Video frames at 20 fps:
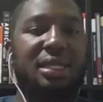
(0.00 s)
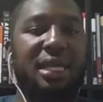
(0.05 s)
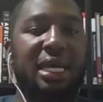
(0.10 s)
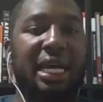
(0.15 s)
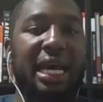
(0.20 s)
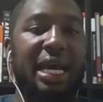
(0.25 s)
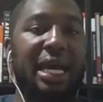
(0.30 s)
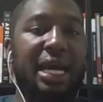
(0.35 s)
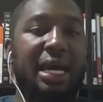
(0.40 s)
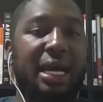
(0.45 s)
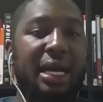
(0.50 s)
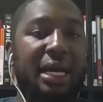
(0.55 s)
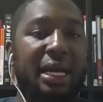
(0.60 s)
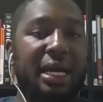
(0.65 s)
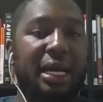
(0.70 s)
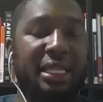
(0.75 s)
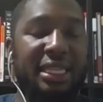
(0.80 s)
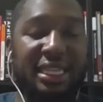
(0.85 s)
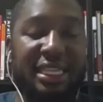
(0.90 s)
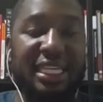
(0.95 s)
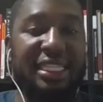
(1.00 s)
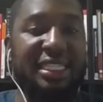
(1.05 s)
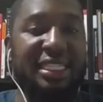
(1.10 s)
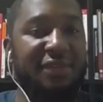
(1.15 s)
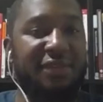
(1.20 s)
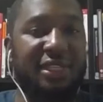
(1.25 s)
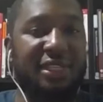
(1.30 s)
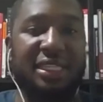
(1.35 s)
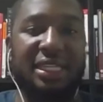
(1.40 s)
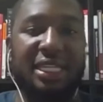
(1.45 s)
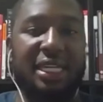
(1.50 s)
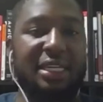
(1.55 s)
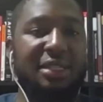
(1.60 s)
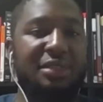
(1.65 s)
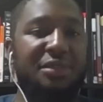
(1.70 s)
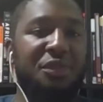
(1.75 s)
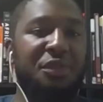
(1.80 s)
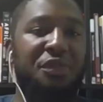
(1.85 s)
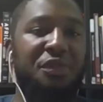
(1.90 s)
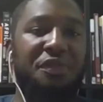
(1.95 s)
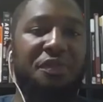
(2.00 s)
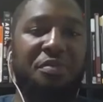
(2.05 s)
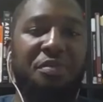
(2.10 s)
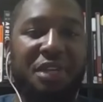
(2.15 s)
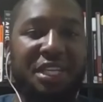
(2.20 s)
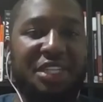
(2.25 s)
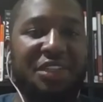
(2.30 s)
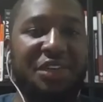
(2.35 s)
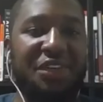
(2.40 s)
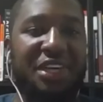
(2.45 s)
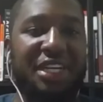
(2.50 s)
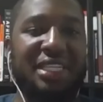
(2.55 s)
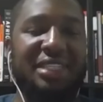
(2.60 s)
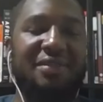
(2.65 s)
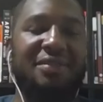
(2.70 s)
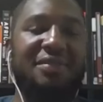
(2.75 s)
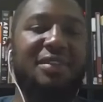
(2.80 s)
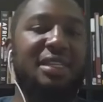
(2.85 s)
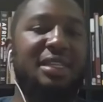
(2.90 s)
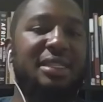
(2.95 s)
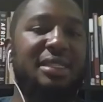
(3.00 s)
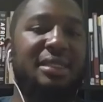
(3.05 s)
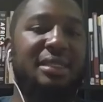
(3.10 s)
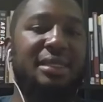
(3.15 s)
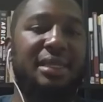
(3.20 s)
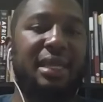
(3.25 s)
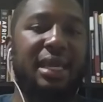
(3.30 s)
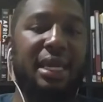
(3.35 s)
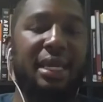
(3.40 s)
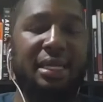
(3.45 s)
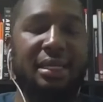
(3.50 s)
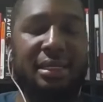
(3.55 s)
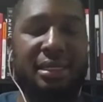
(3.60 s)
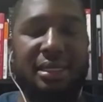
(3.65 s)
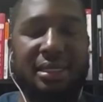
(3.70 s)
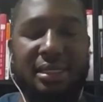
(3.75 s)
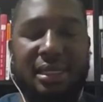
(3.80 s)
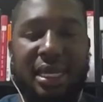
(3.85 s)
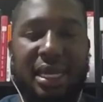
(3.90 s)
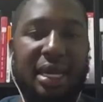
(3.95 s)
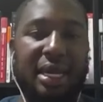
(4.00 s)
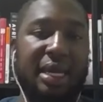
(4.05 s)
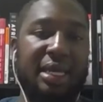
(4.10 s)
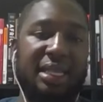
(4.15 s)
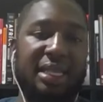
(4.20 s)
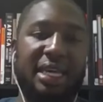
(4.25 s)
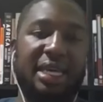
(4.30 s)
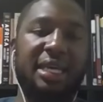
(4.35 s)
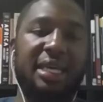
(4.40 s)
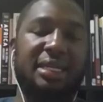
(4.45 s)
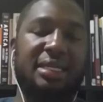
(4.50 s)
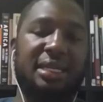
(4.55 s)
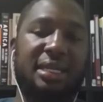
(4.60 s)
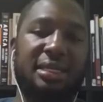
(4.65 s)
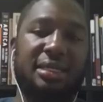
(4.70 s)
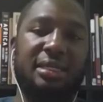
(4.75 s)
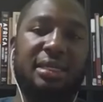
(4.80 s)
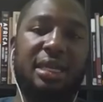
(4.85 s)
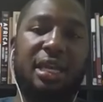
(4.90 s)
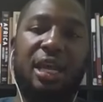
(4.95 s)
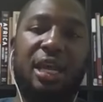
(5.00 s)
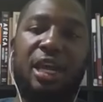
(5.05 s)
after threat of political activists and other actors.